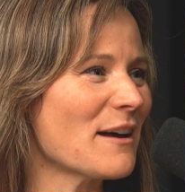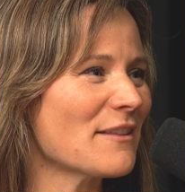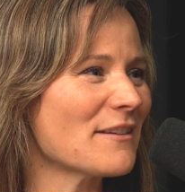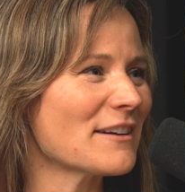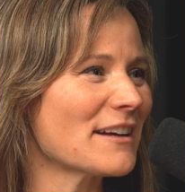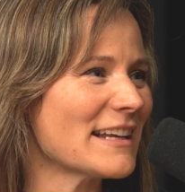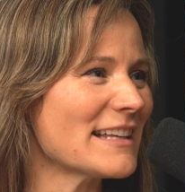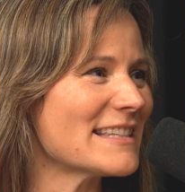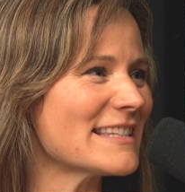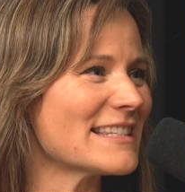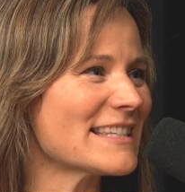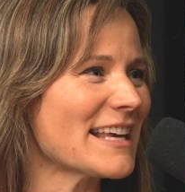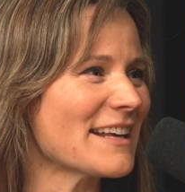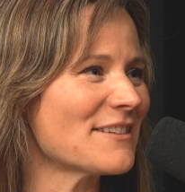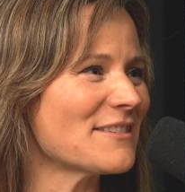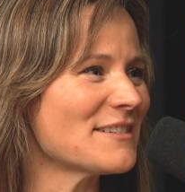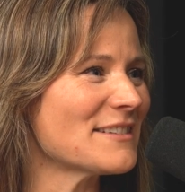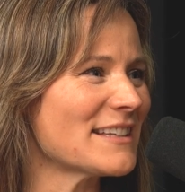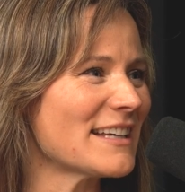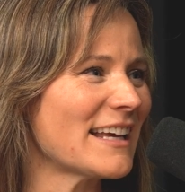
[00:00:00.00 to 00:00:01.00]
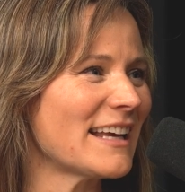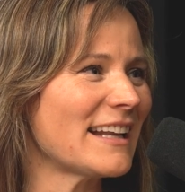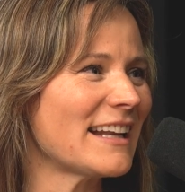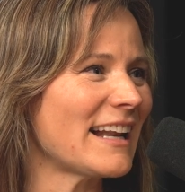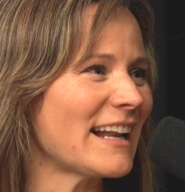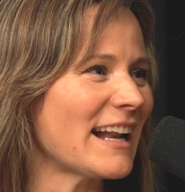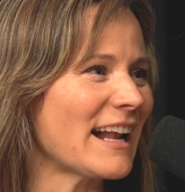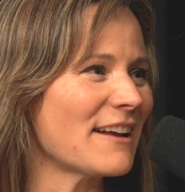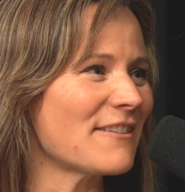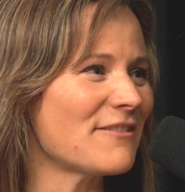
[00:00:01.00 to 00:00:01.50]
how they're getting settled in.
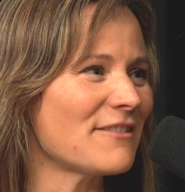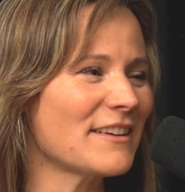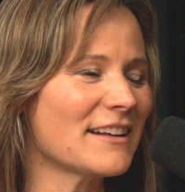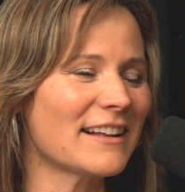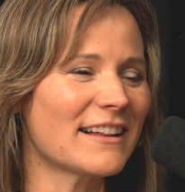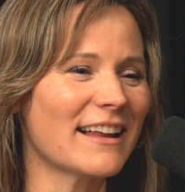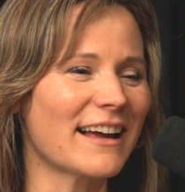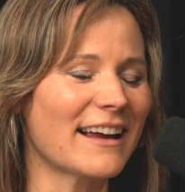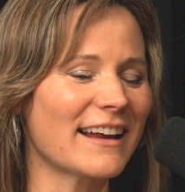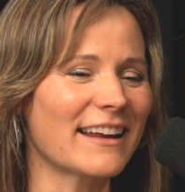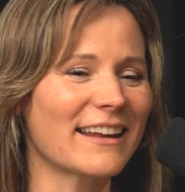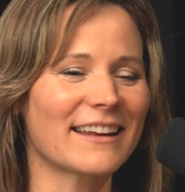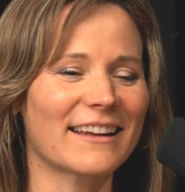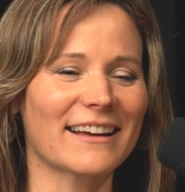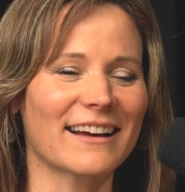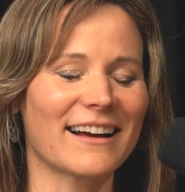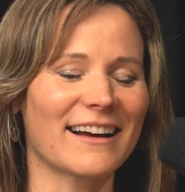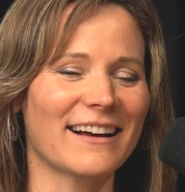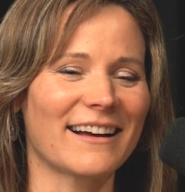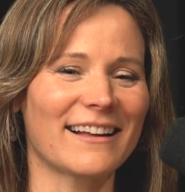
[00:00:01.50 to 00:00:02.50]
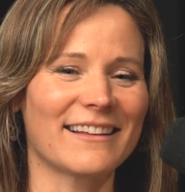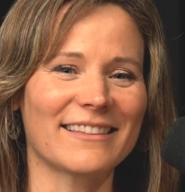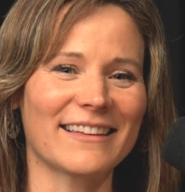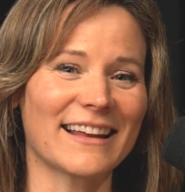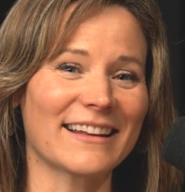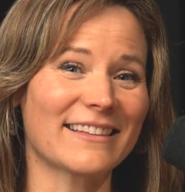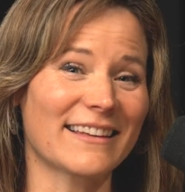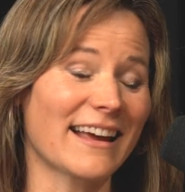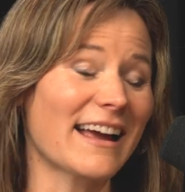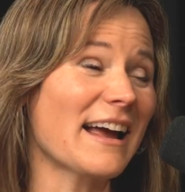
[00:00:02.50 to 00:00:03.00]
And I feel like
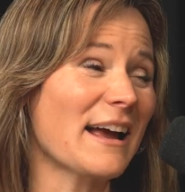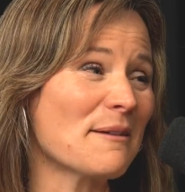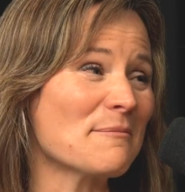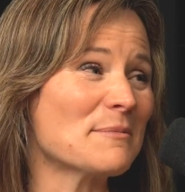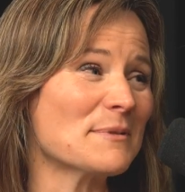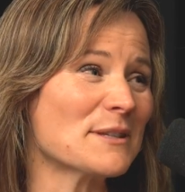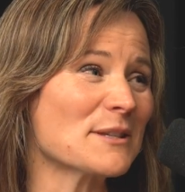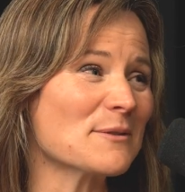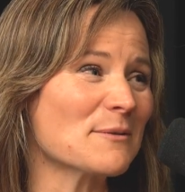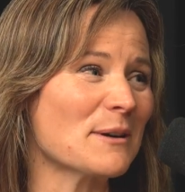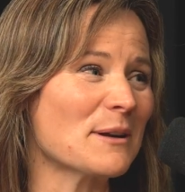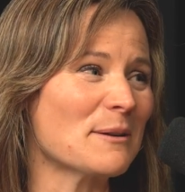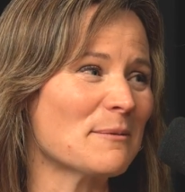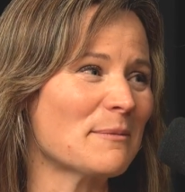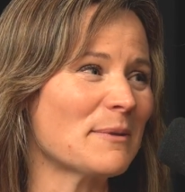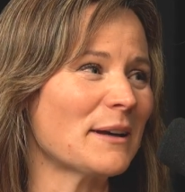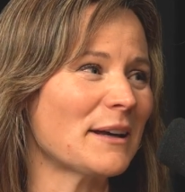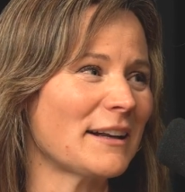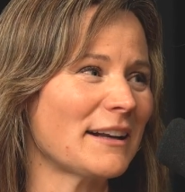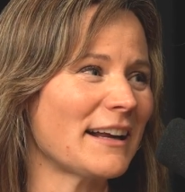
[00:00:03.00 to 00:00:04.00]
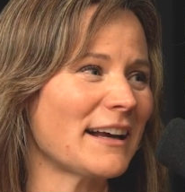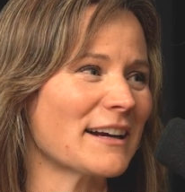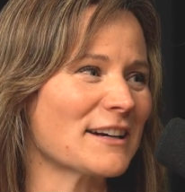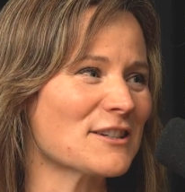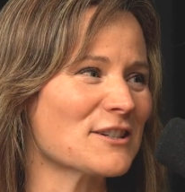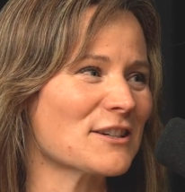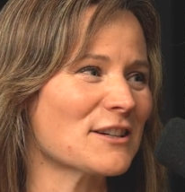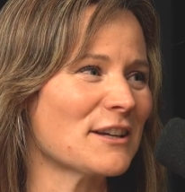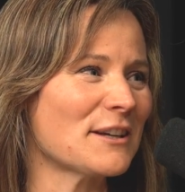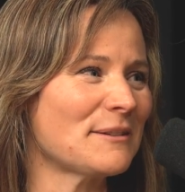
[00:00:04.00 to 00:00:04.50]
that happens quite a bit,
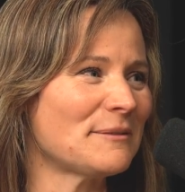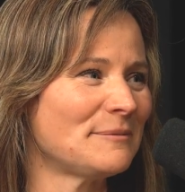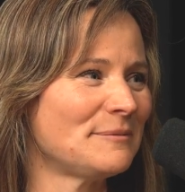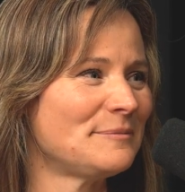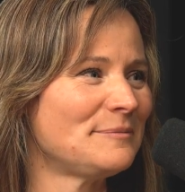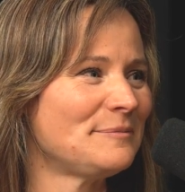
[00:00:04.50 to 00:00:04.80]
actually.